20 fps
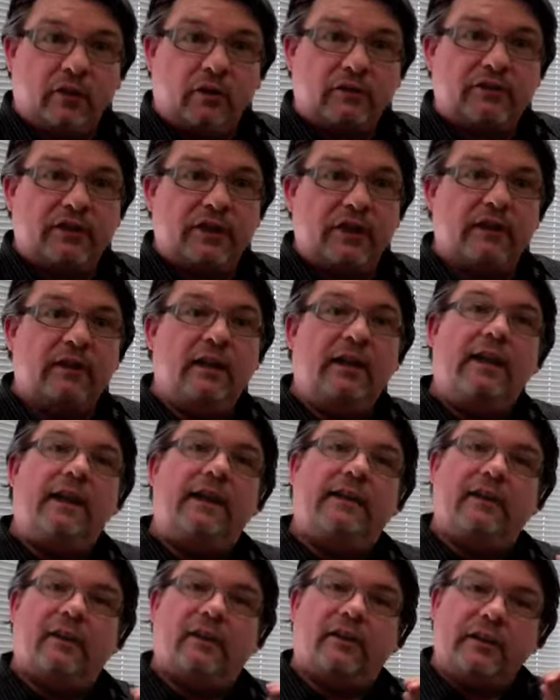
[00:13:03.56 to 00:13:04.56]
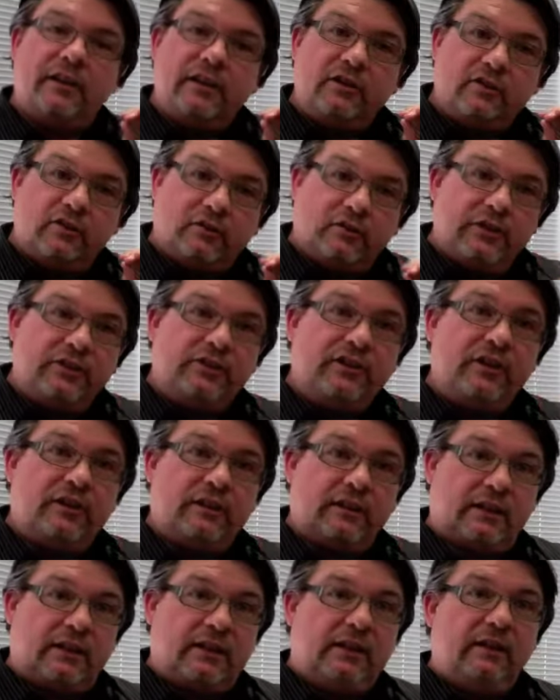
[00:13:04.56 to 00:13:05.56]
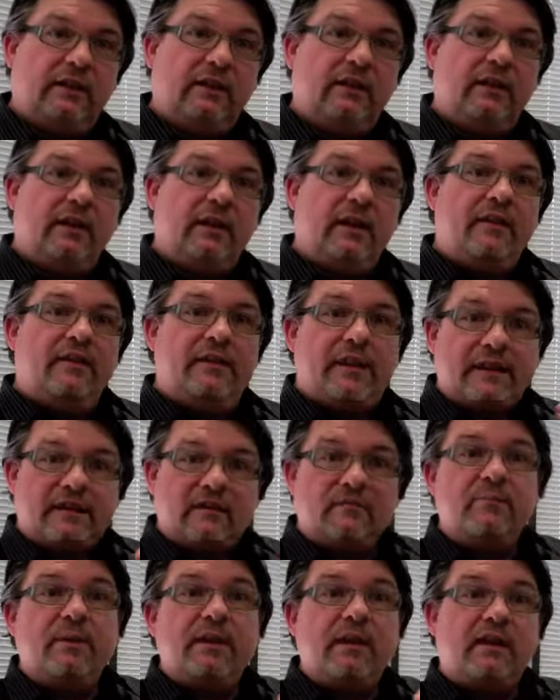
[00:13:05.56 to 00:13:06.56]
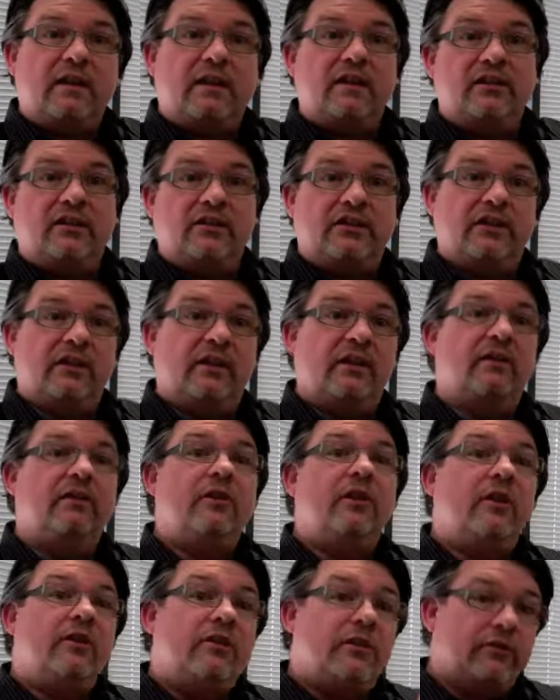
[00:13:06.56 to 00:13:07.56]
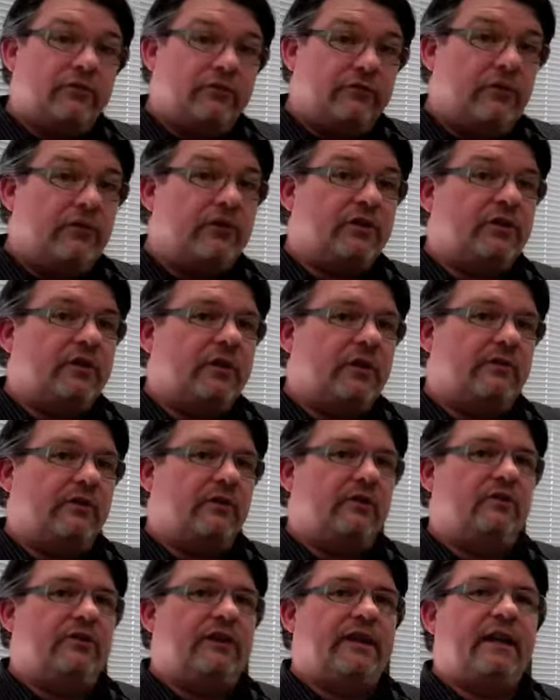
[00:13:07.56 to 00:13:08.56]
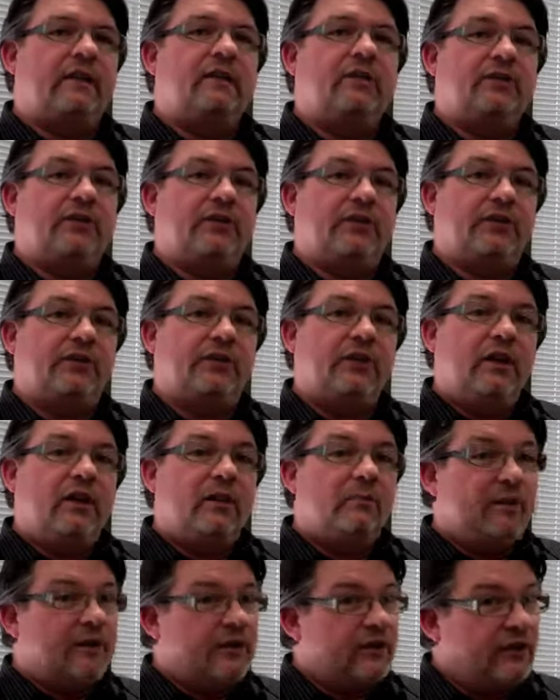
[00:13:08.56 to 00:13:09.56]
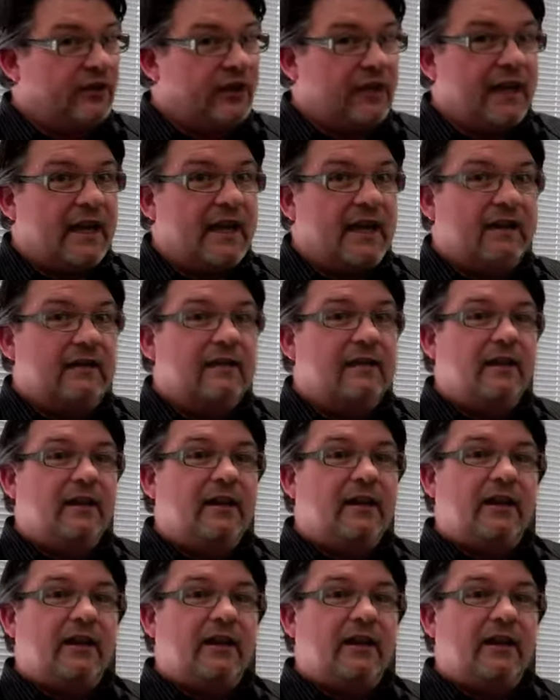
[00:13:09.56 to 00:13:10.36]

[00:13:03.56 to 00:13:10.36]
content. Now, increasingly, that's being considered the first level of analysis, because again,